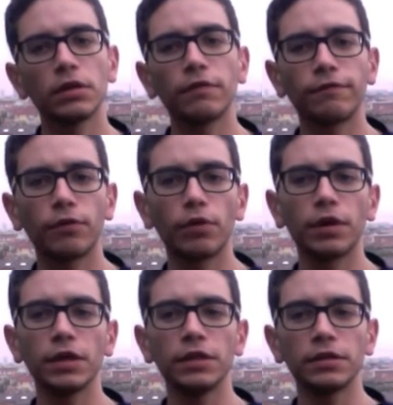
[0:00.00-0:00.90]
4
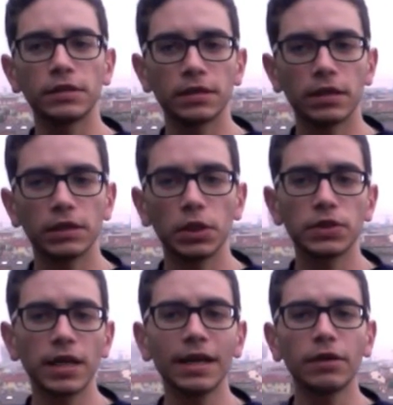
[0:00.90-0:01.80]
years. The
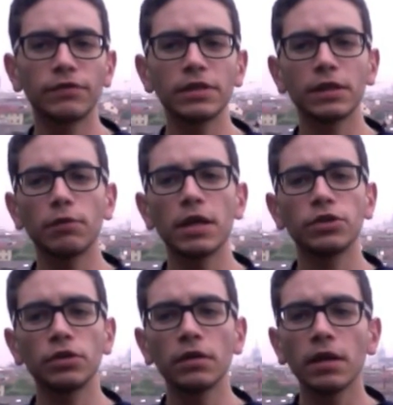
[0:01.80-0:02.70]
result of this
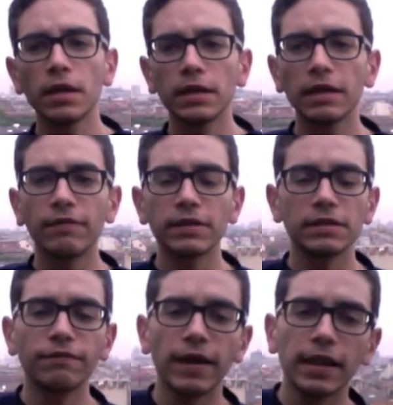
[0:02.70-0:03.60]
equation gives us the
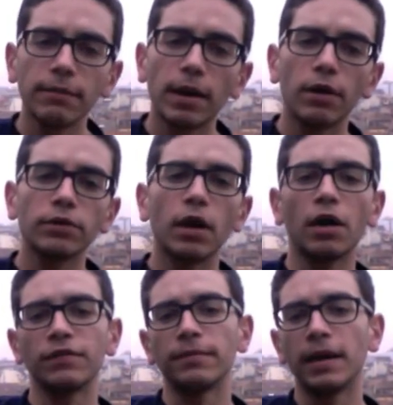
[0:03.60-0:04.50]
final amount of
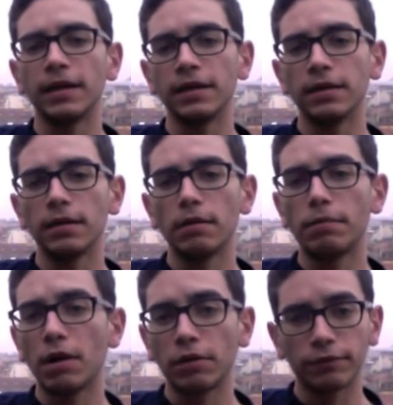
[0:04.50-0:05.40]
the money.
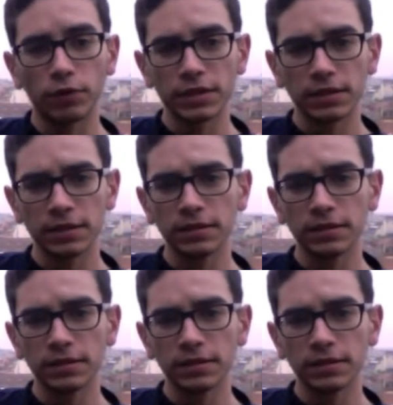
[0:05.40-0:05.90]
Powerful, isn't it?